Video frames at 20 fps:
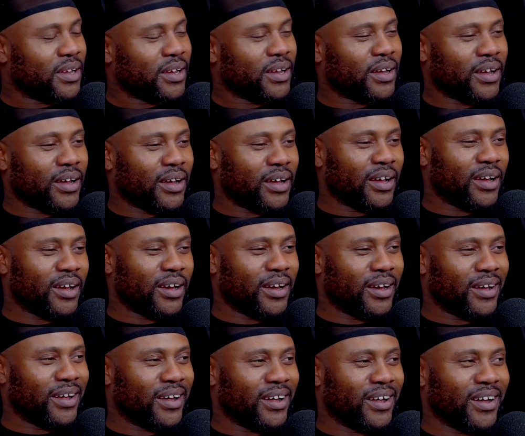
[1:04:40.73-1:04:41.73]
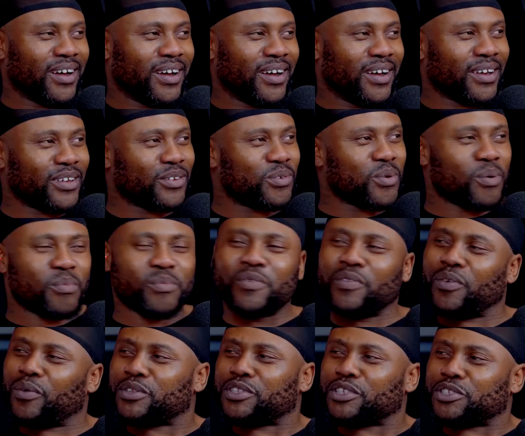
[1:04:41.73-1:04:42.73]
You were
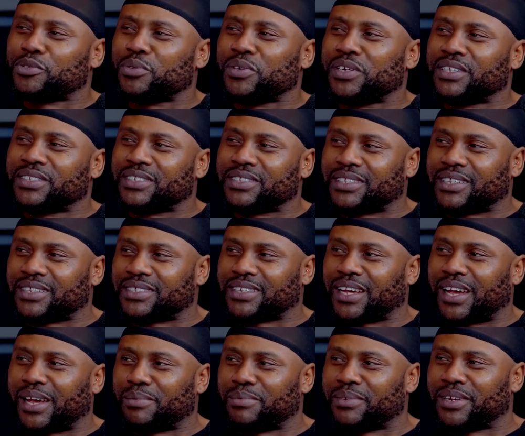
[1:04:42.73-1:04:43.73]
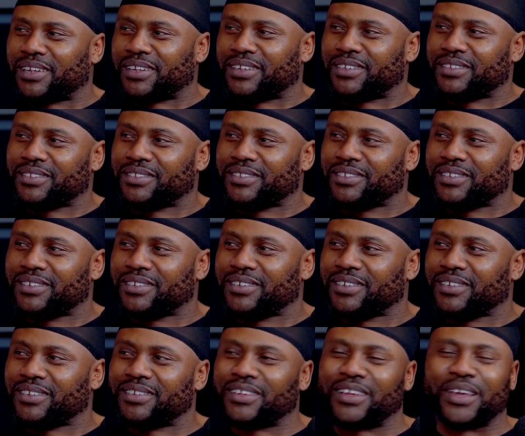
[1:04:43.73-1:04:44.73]
moving with the twins at the time, man.
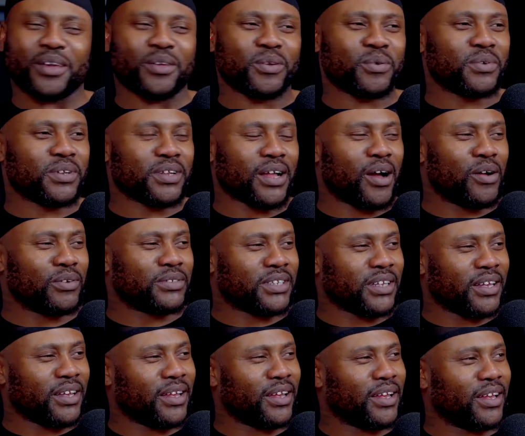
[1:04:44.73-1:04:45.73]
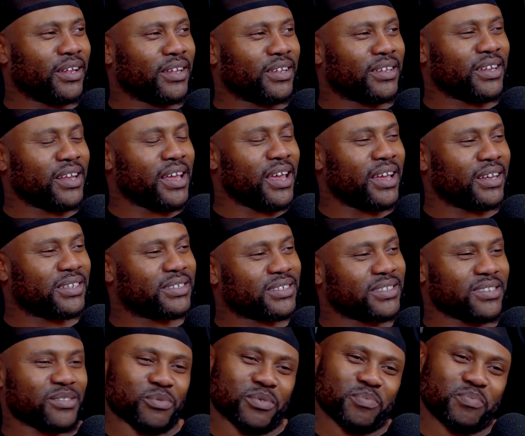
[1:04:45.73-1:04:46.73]
Yeah, you were out there, X,
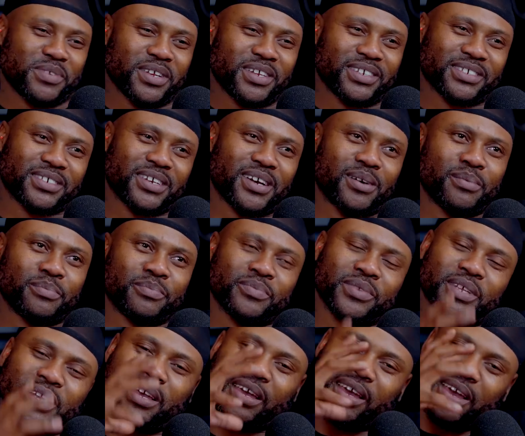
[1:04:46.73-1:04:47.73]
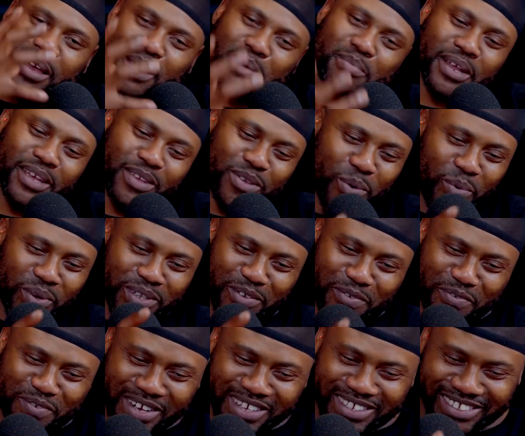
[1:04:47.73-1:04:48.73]
niggas come. I'm like, yo, what the
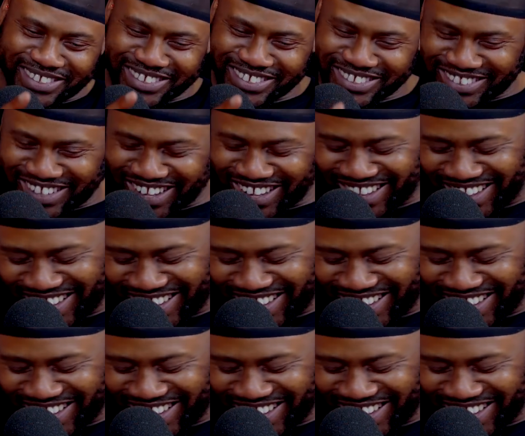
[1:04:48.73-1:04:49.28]
fuck is this thing?